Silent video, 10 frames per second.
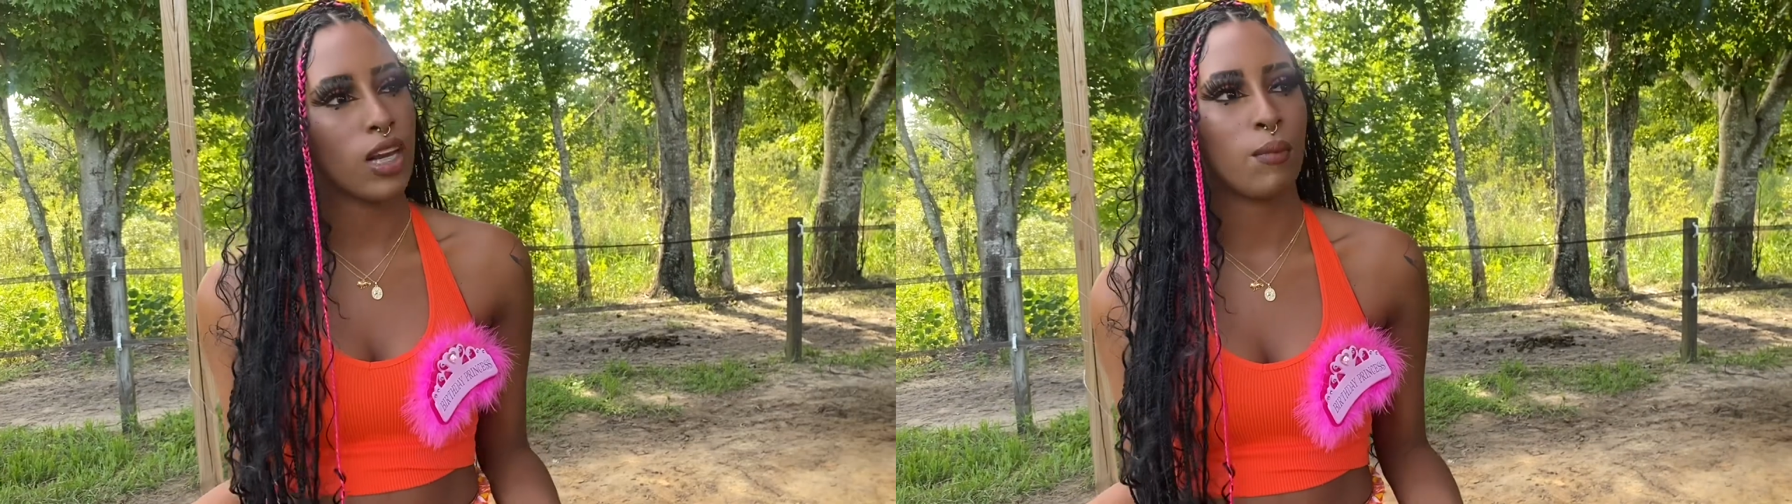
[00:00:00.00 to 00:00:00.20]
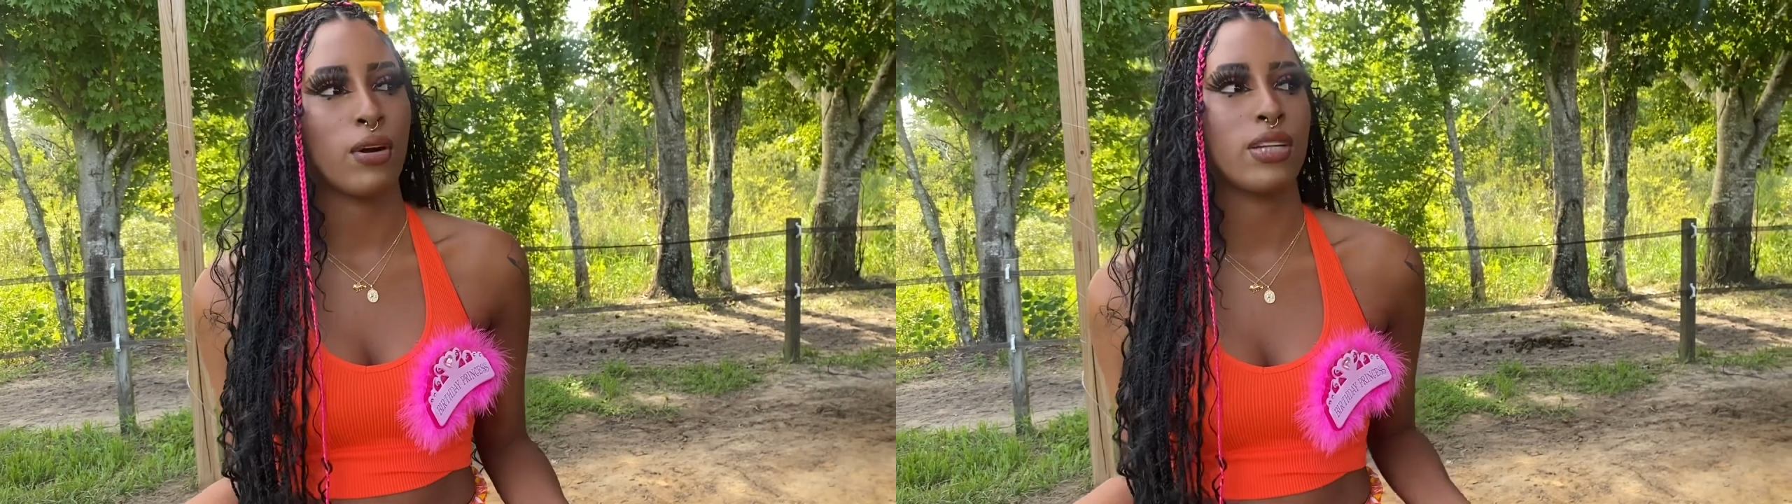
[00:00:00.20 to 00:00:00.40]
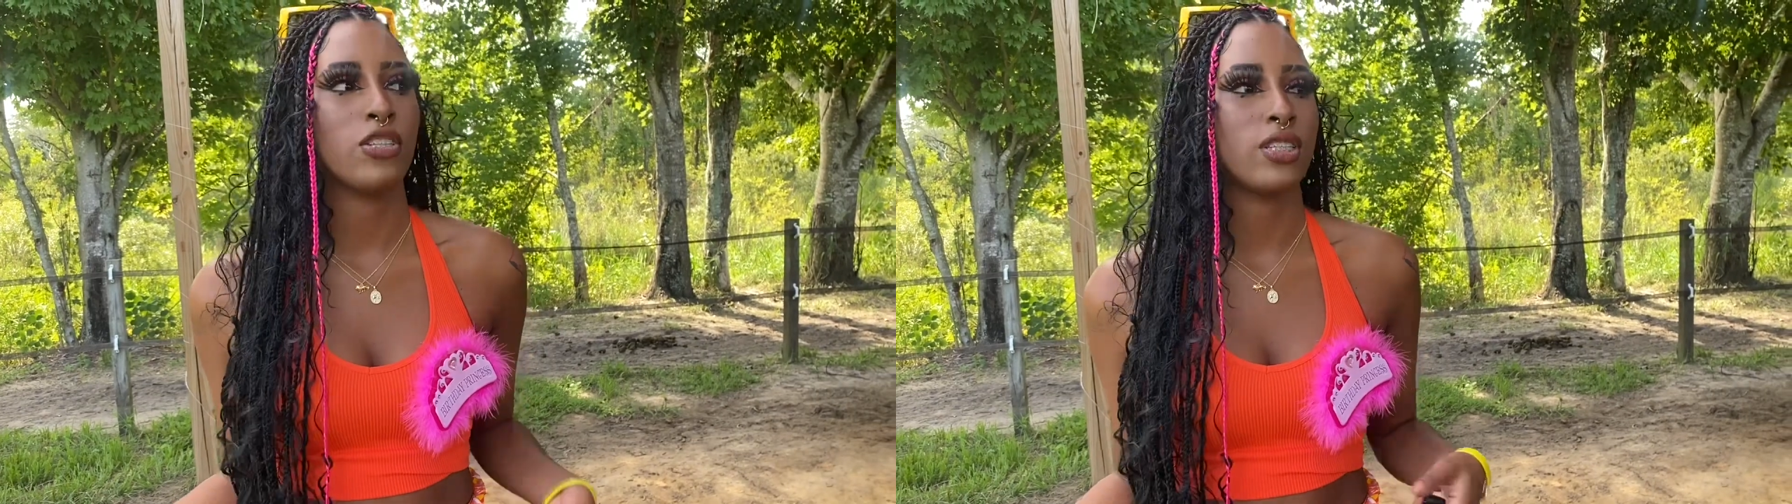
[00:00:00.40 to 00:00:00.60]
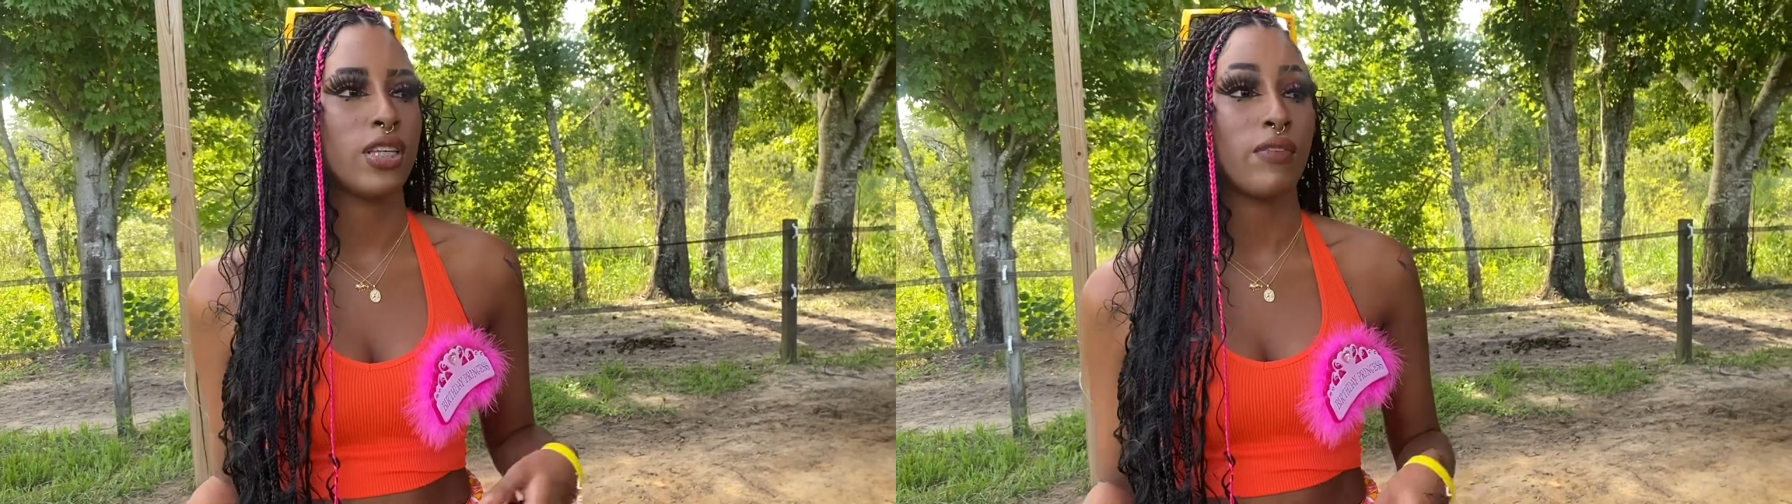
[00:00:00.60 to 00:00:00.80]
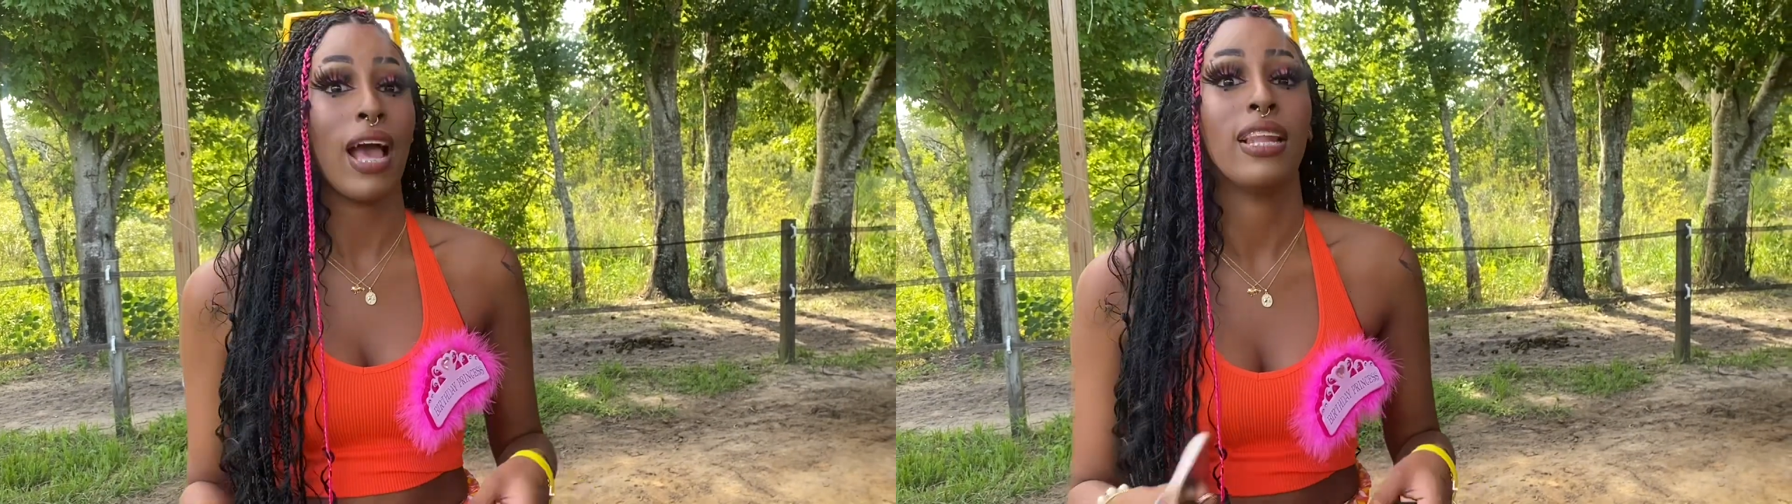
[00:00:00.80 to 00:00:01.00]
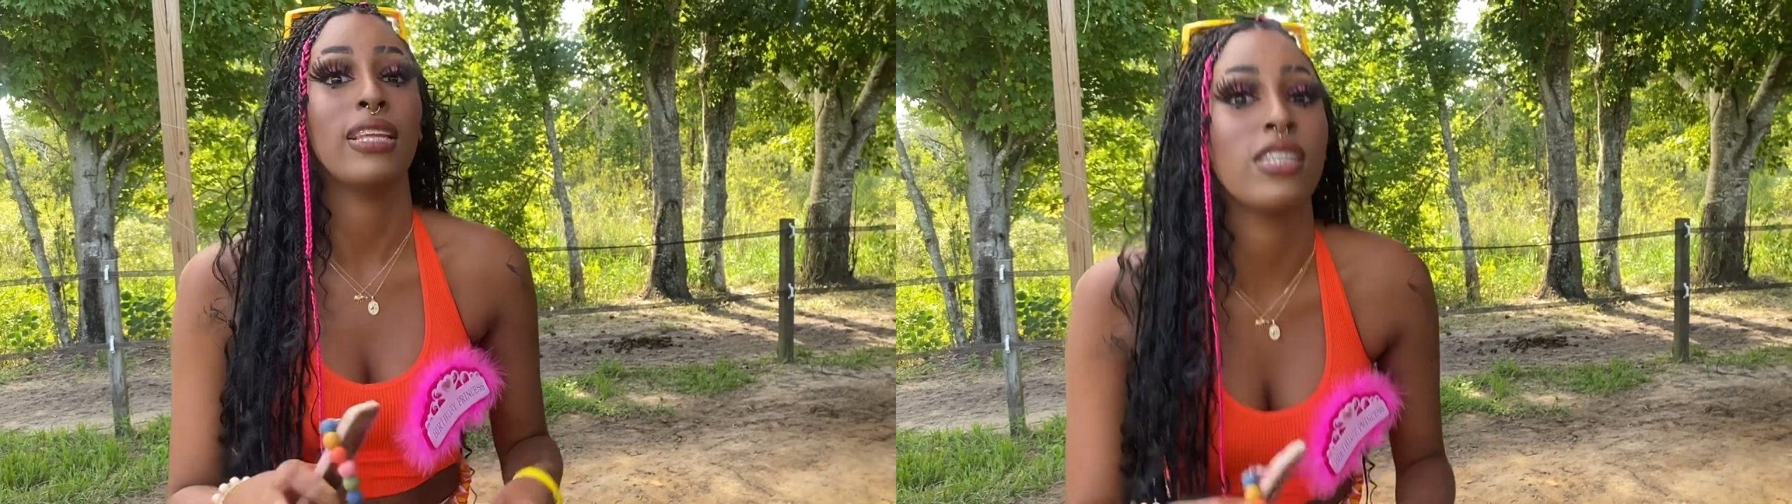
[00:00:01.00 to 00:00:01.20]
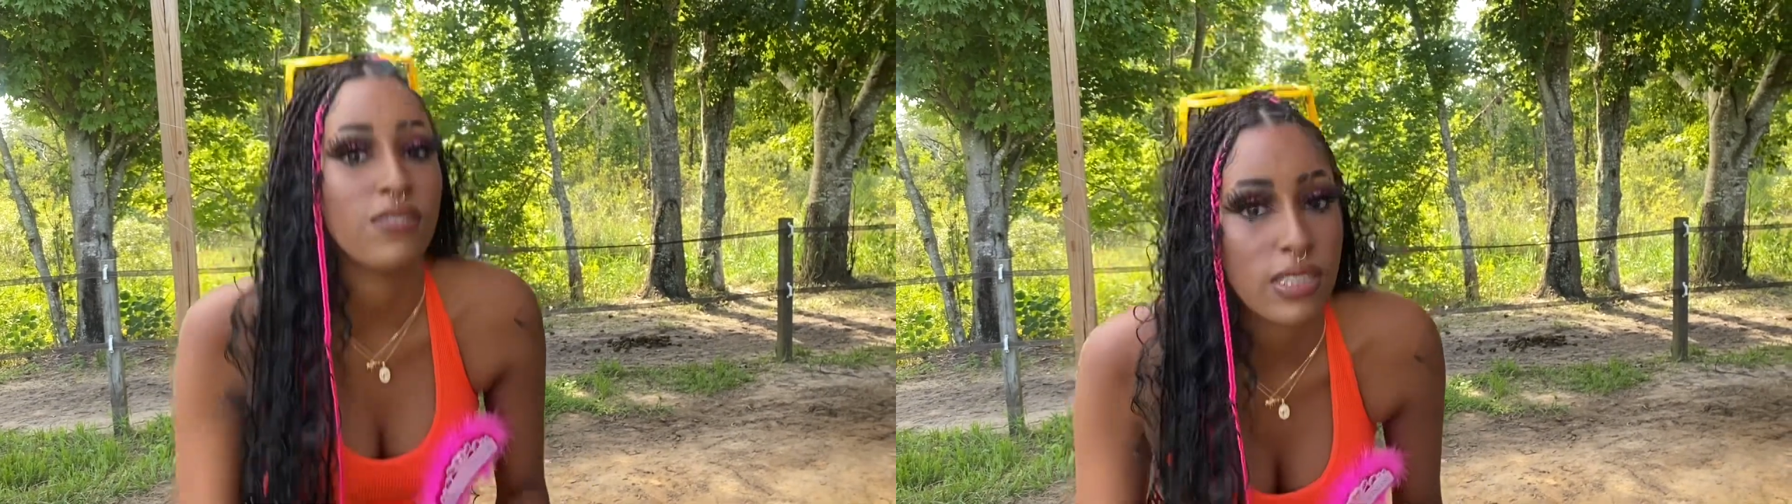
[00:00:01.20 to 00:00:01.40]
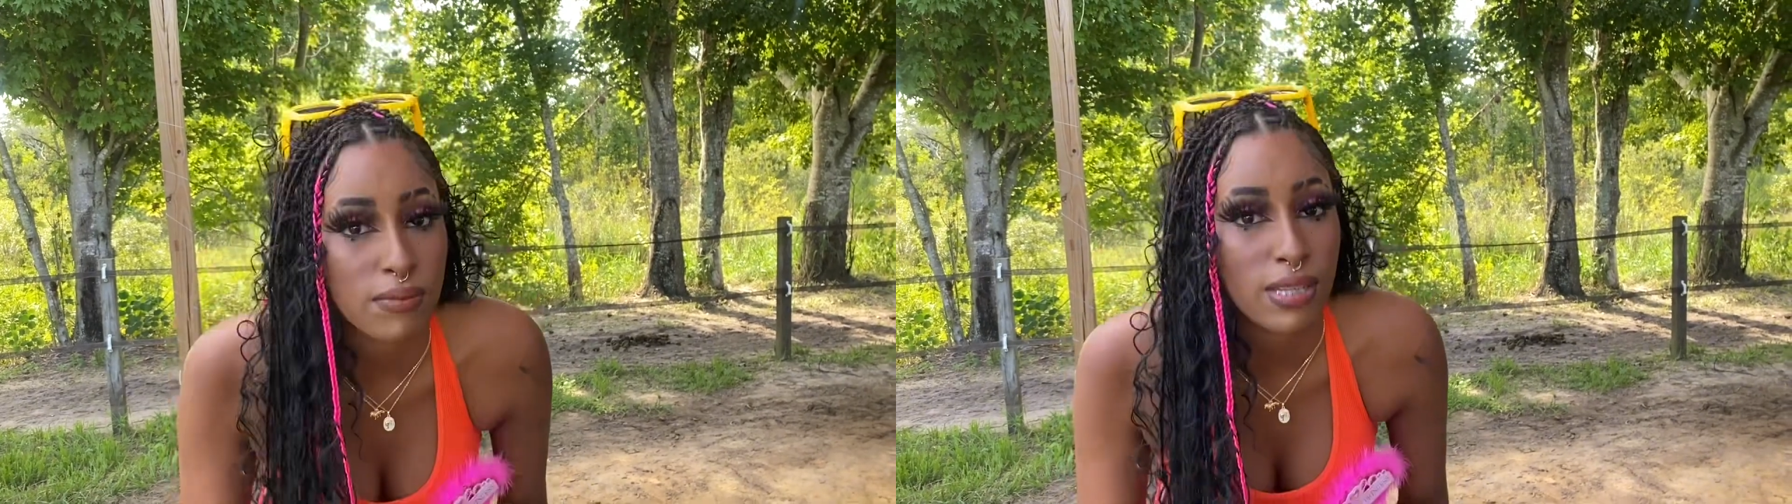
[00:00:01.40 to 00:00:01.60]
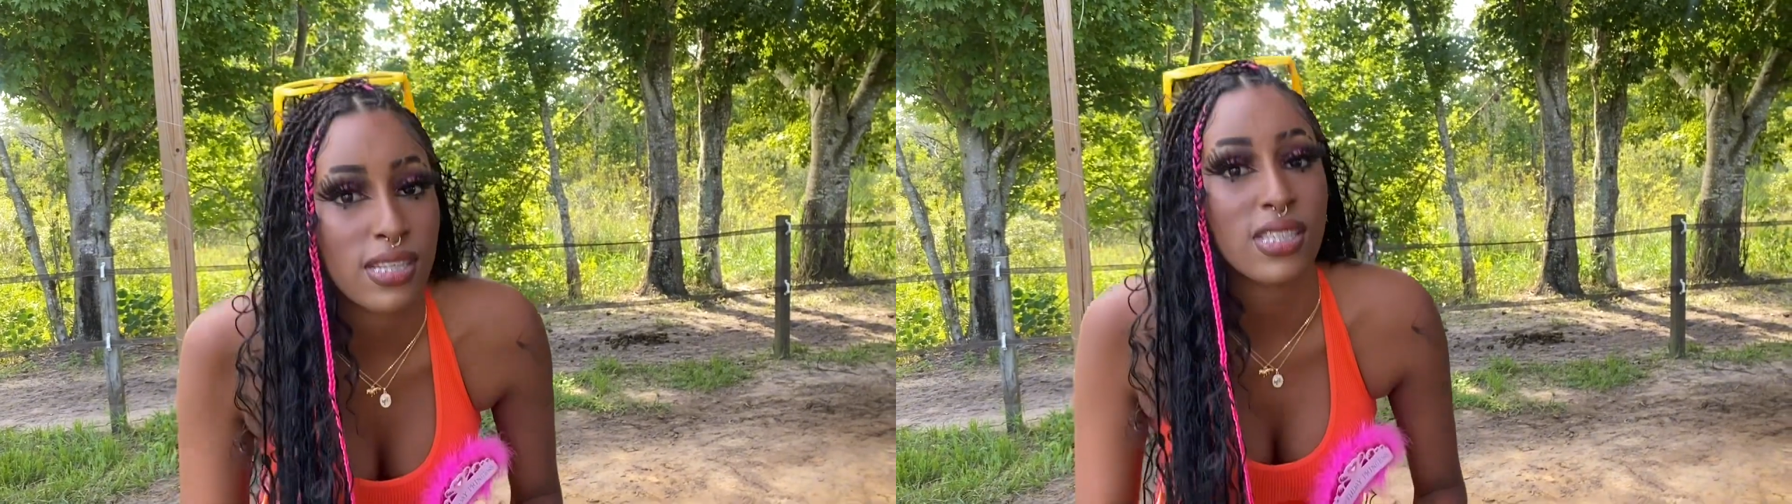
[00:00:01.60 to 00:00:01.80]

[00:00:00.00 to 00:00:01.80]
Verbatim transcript: Come on, let's just give at least fifteen minutes.